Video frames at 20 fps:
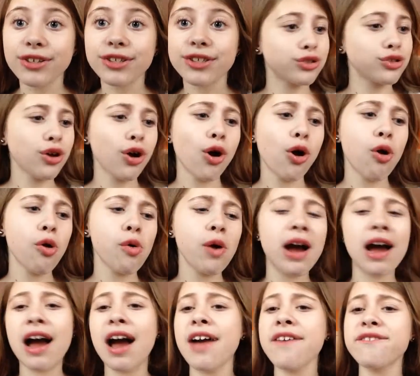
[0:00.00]
So
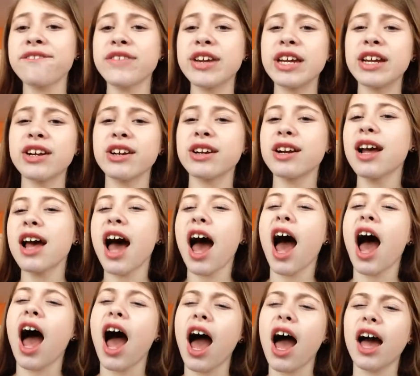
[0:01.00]
I figured
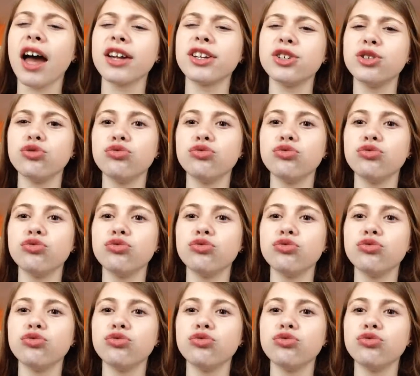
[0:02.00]
I'd